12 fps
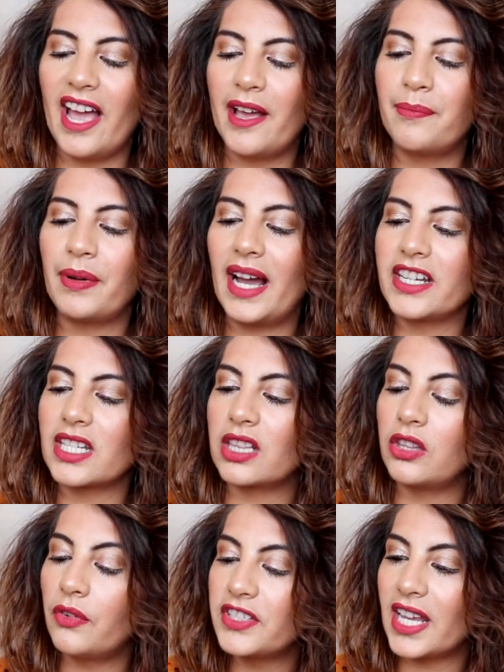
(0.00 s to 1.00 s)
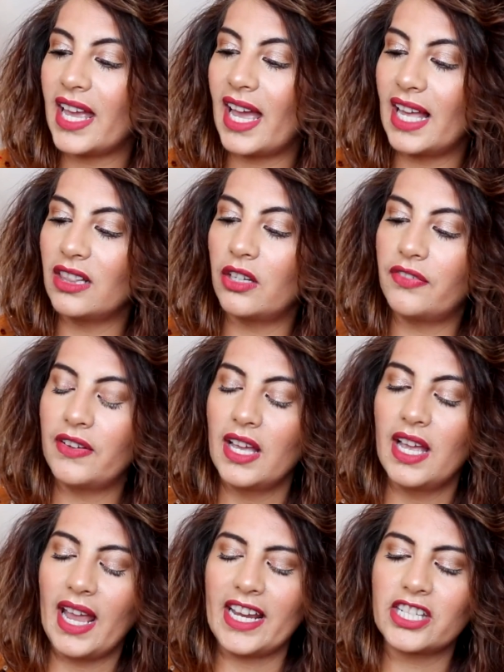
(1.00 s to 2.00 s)
um, but I just loved it. I love,
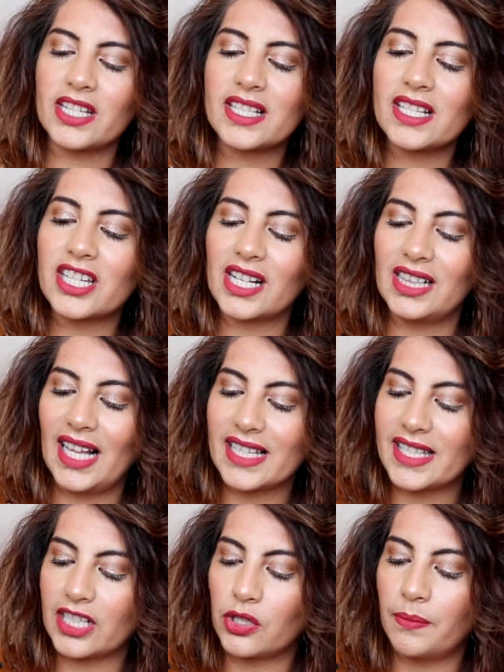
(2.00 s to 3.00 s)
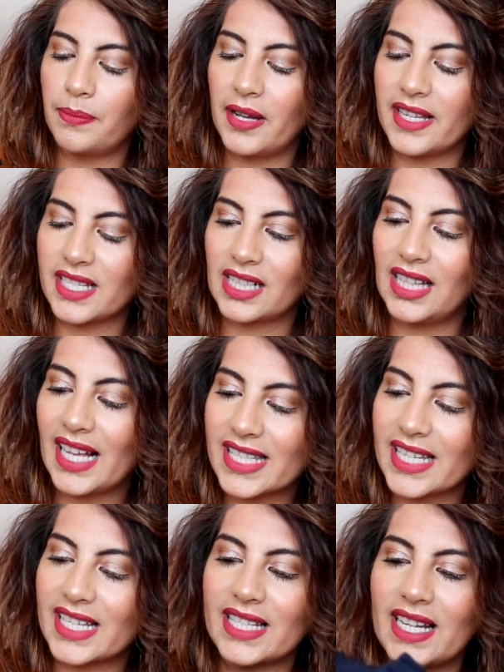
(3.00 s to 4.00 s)
it's just such a classic jumper, it's a classic